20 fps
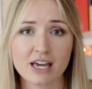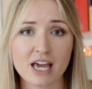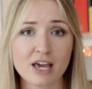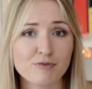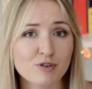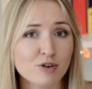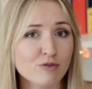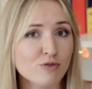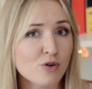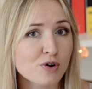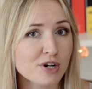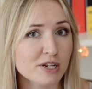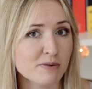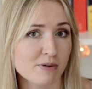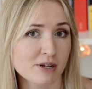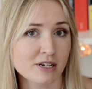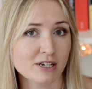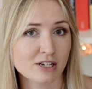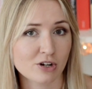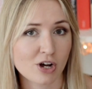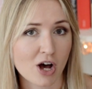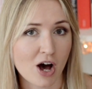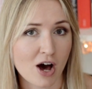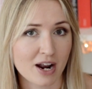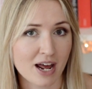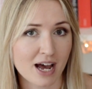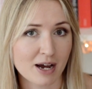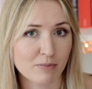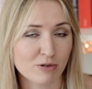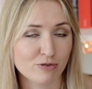If you've already been to
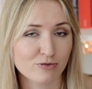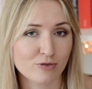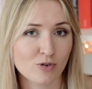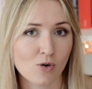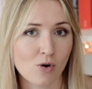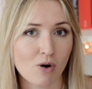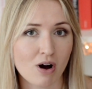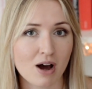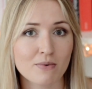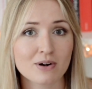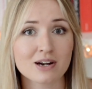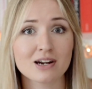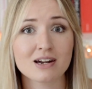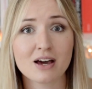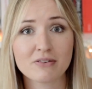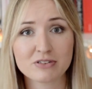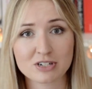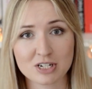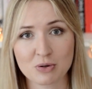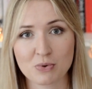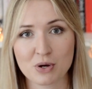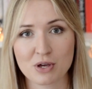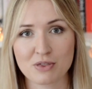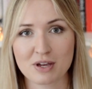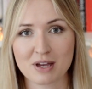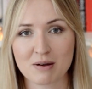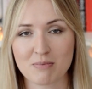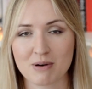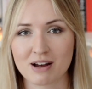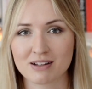Carnac before, I would love to know what you
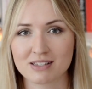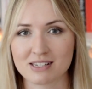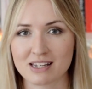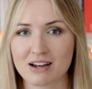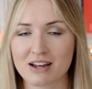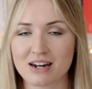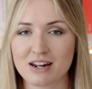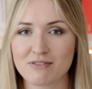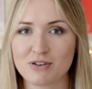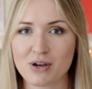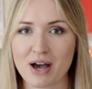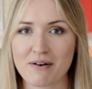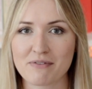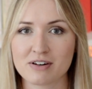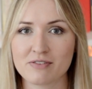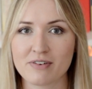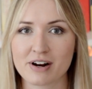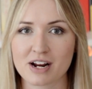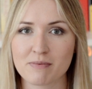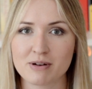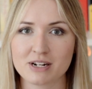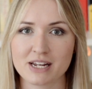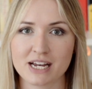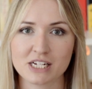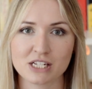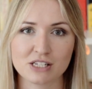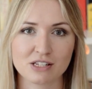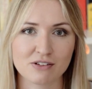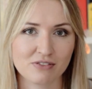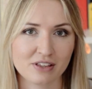think about it, and if you have any
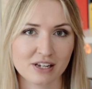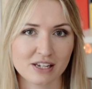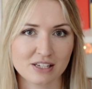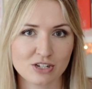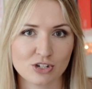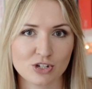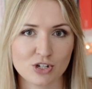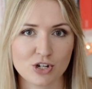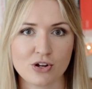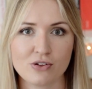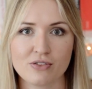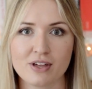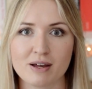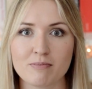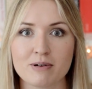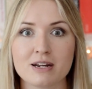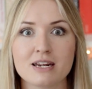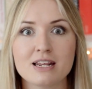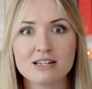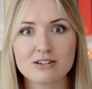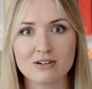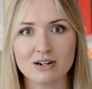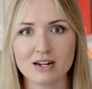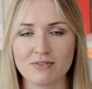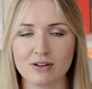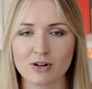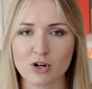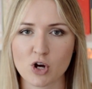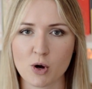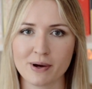recommendations of things to do, then please do
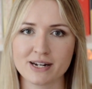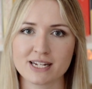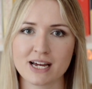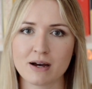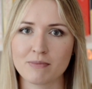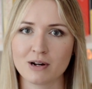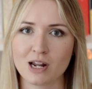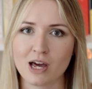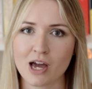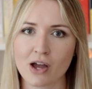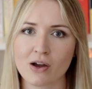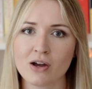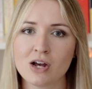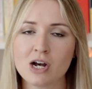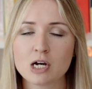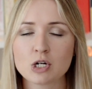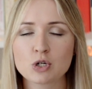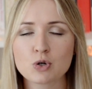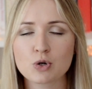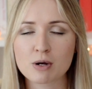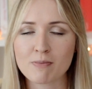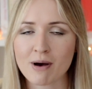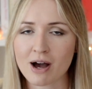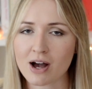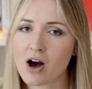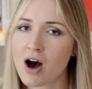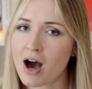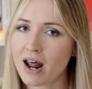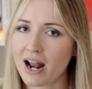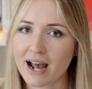leave it in a comment down below. Talking
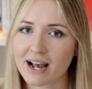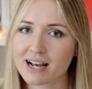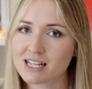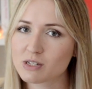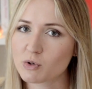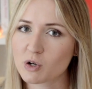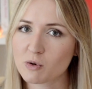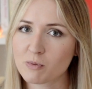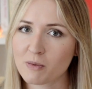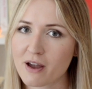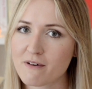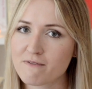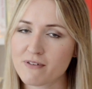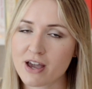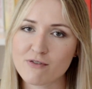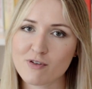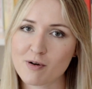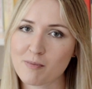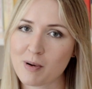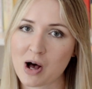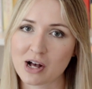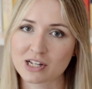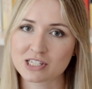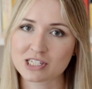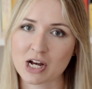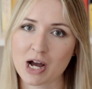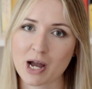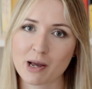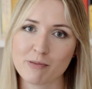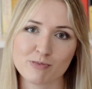about Carnac is one of my favourite
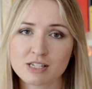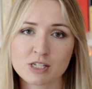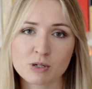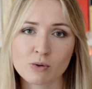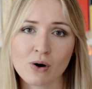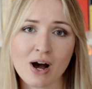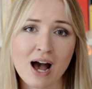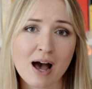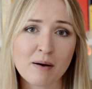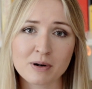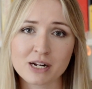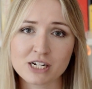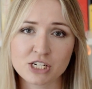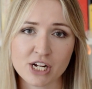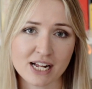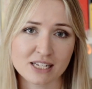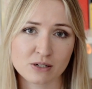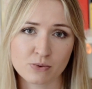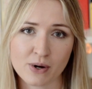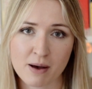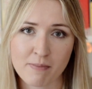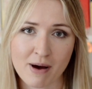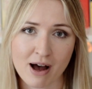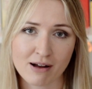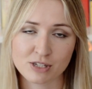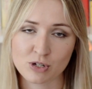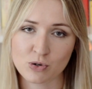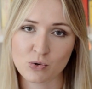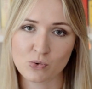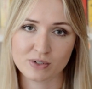pastimes, so we'll happily chat away
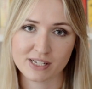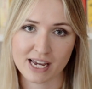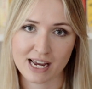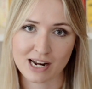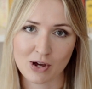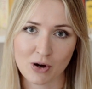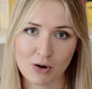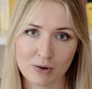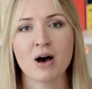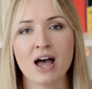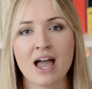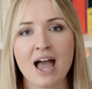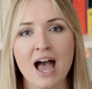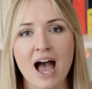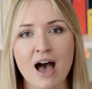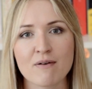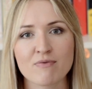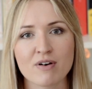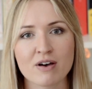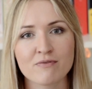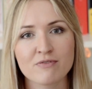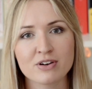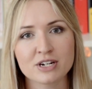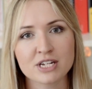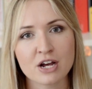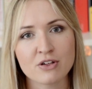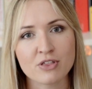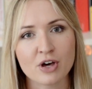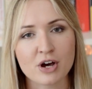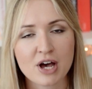about it all day long. I have a
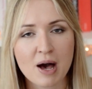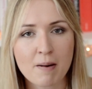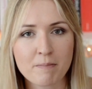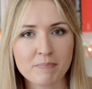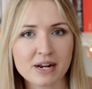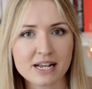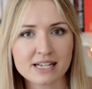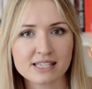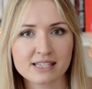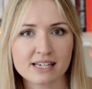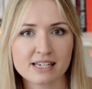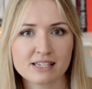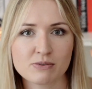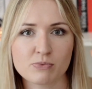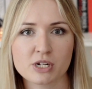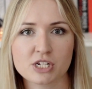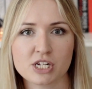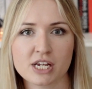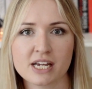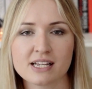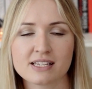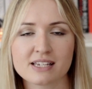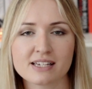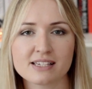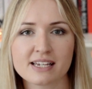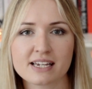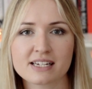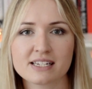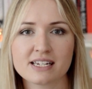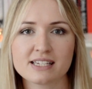video that accompanies this, which is
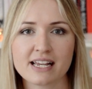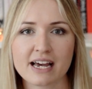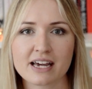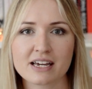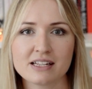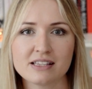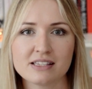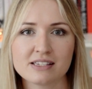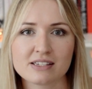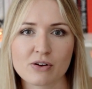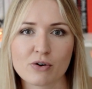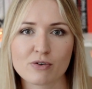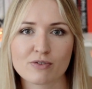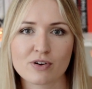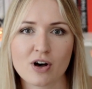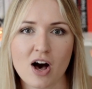60 seconds of